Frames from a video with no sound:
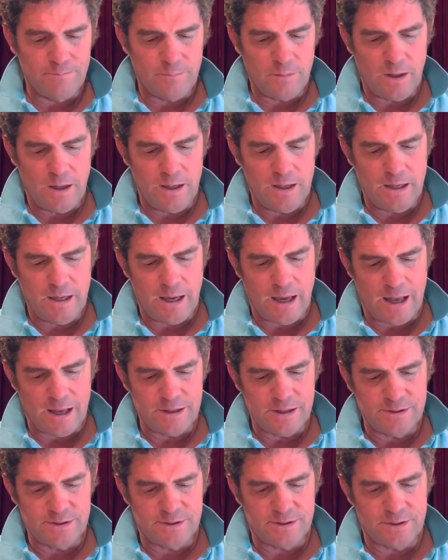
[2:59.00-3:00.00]
He
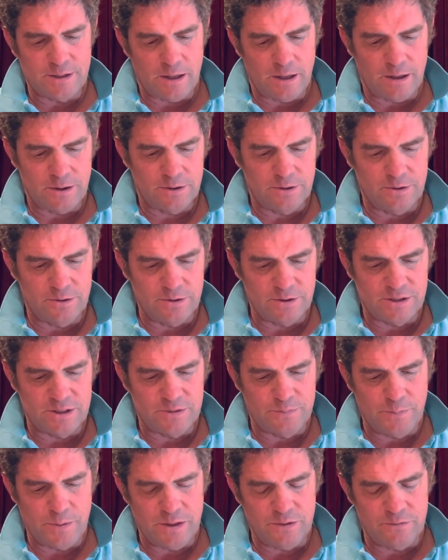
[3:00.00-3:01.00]
has good
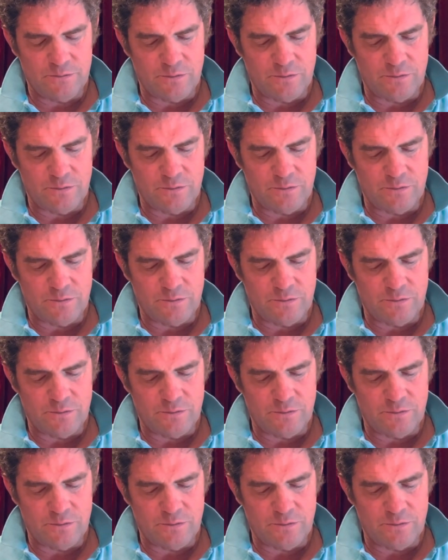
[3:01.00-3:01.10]
speed